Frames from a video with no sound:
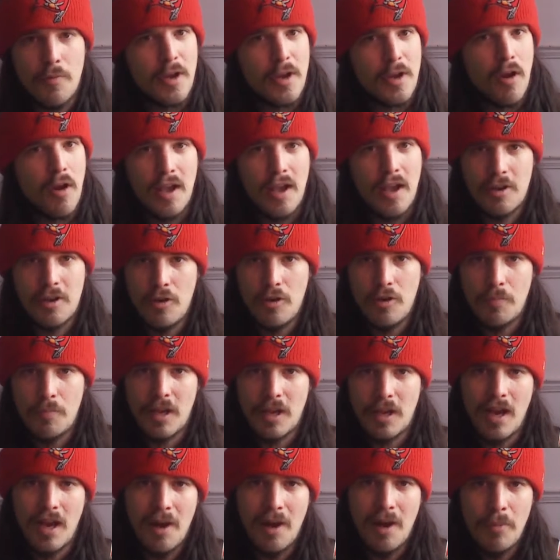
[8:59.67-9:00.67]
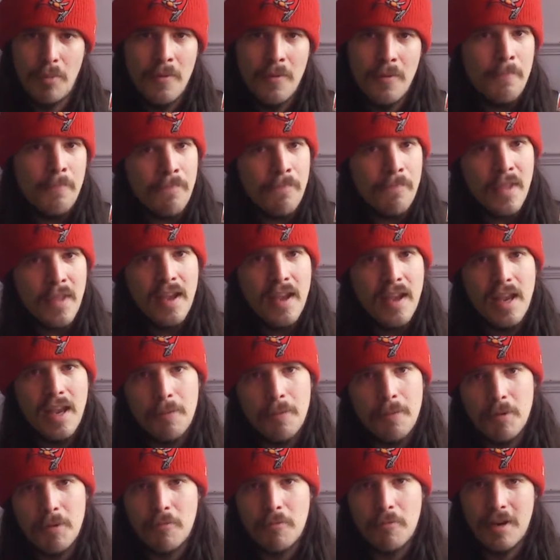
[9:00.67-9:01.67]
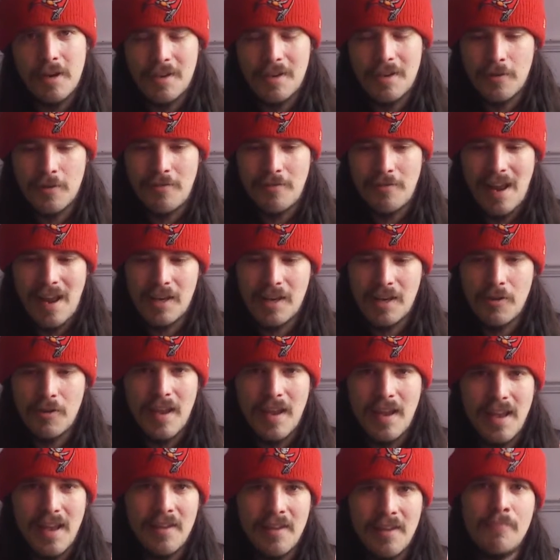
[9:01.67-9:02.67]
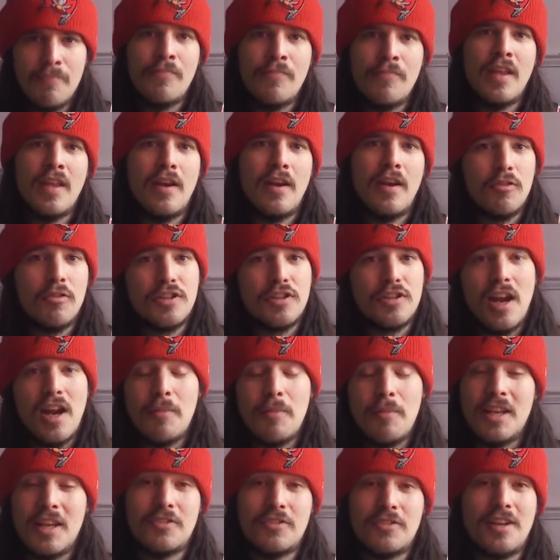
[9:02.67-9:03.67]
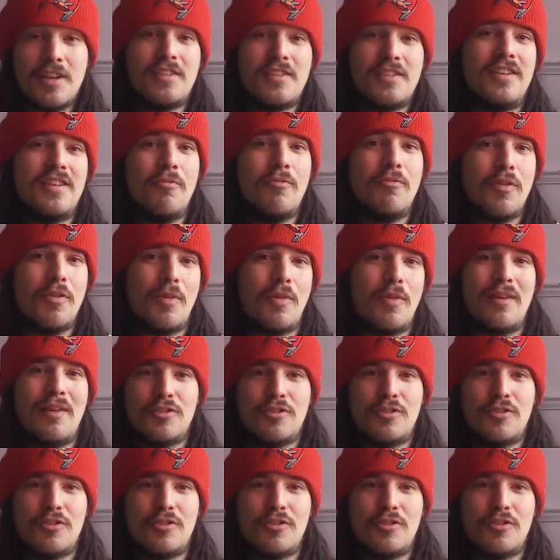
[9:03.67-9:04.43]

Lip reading: A guy like Cooper Kupp, he'd be pretty good value here. It will certainly be interesting to see what the Browns